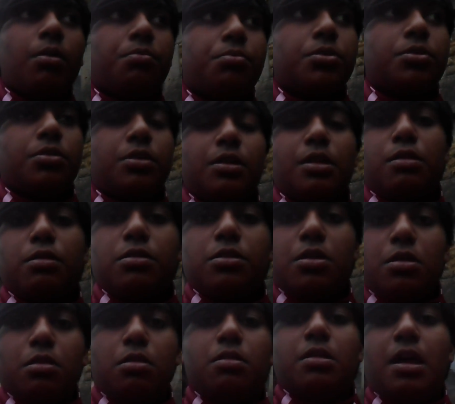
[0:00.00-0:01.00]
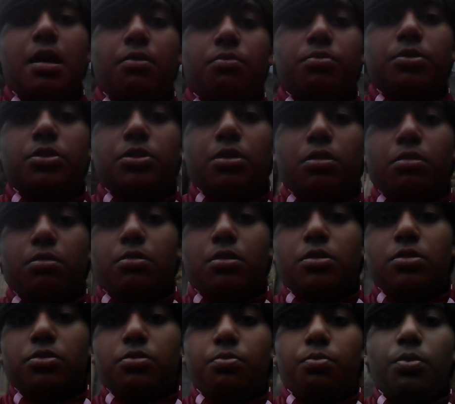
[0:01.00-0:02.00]
what we're doing is just now we're just
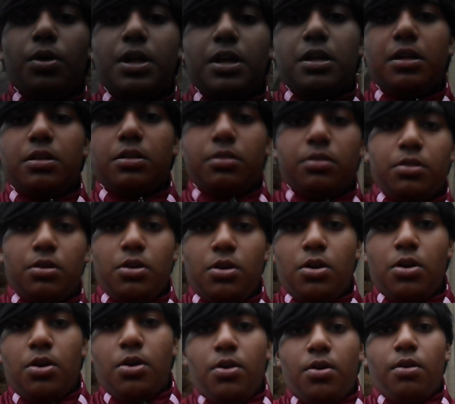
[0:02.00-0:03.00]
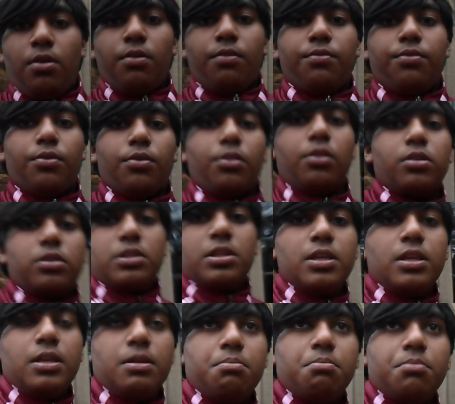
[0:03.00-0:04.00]
going to wait for the
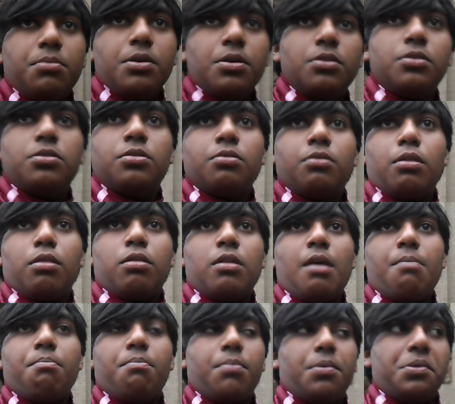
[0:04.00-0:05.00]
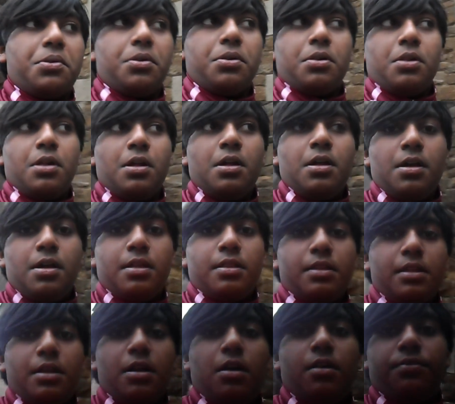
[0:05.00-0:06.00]
team to assemble,
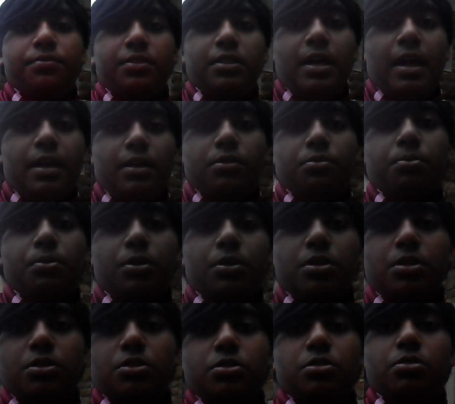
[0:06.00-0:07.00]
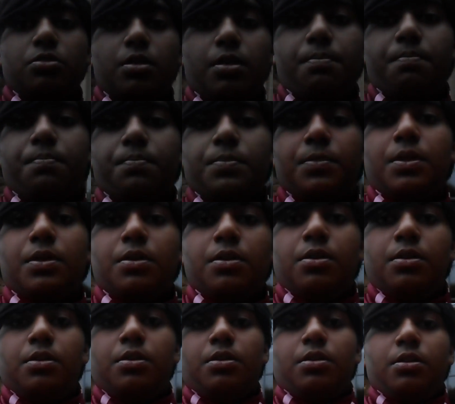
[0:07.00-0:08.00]
and then after that we're going to
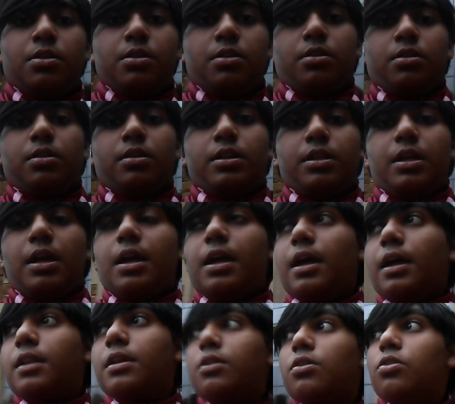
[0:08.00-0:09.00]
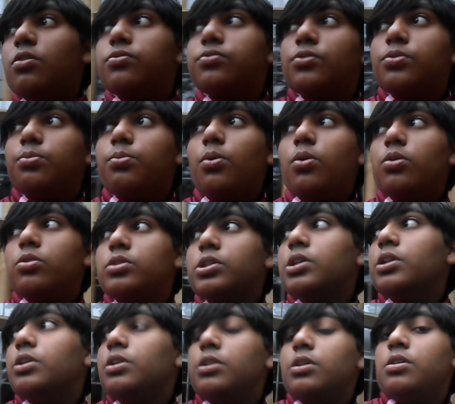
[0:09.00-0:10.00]
get heading off to
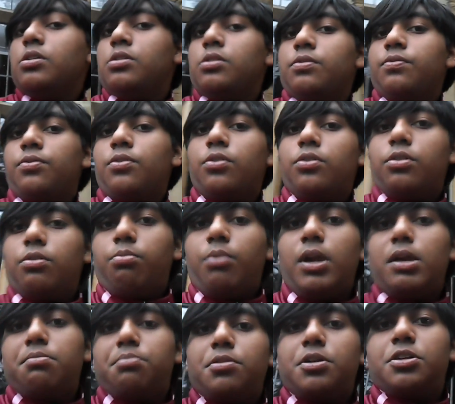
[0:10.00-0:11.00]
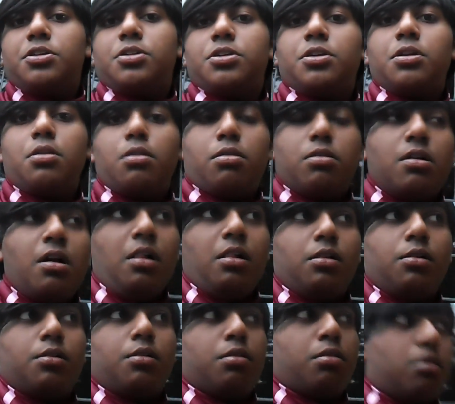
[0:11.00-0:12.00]
Walton for the Weybridge
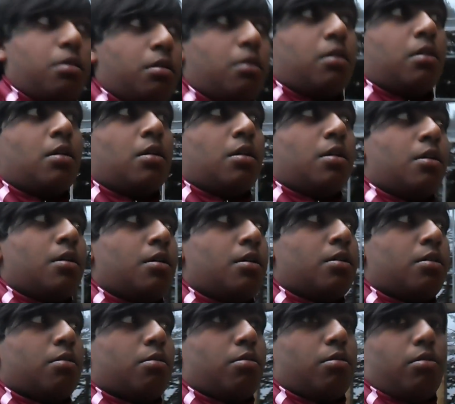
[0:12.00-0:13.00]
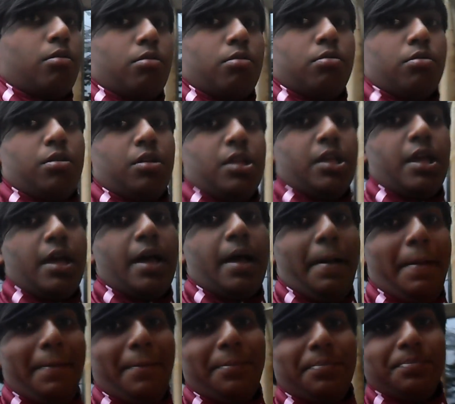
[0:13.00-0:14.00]
Sculls. So
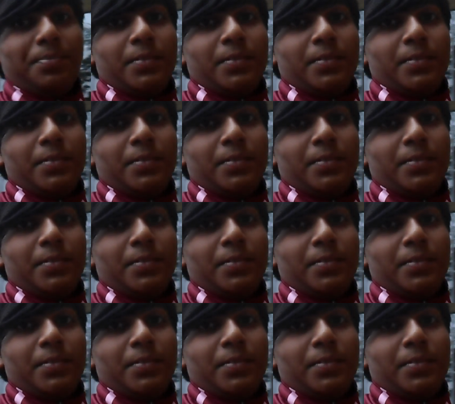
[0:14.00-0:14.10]
yeah,